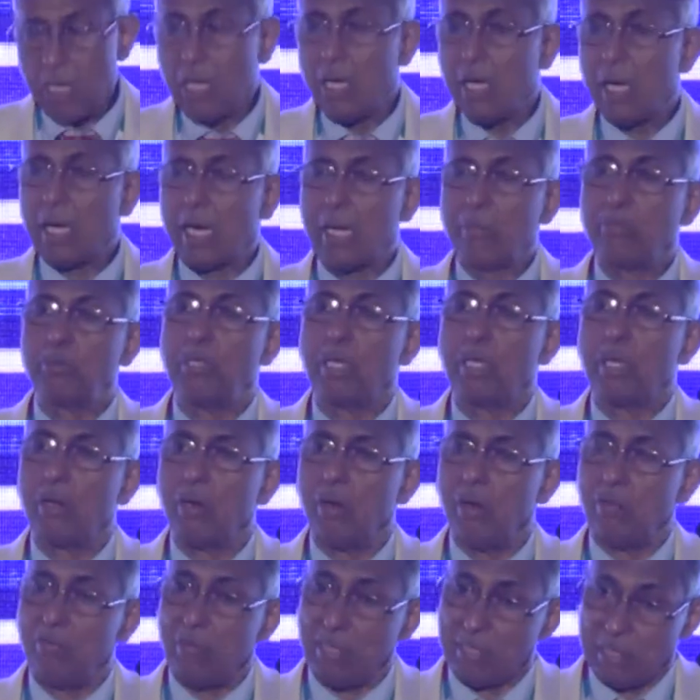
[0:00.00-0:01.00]
rupture
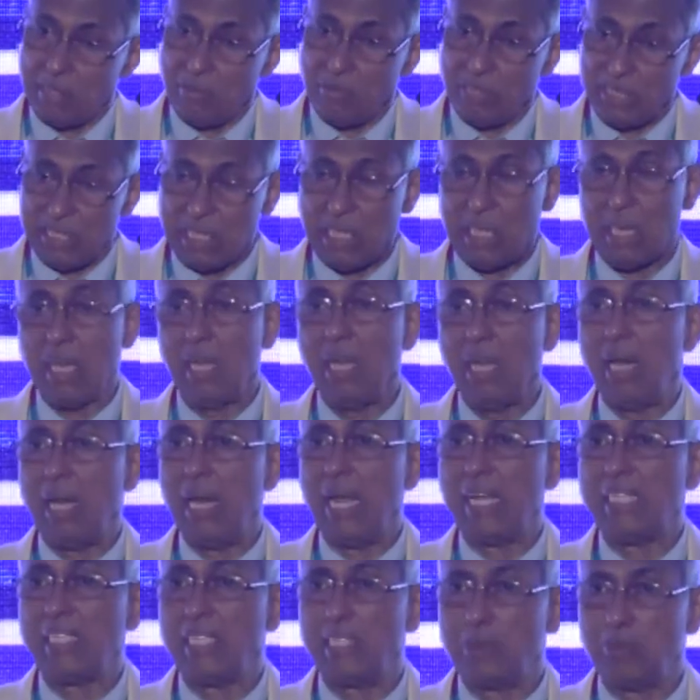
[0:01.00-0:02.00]
of other viscera
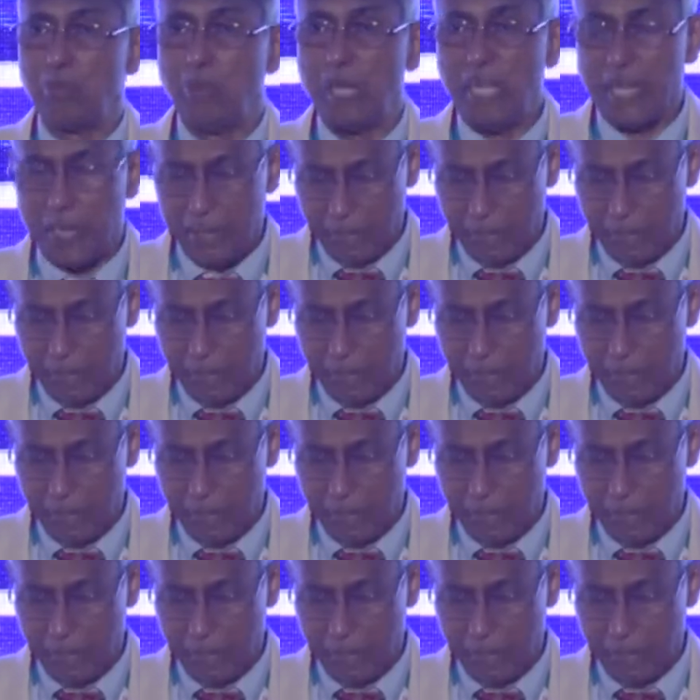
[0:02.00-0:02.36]
like the spleen.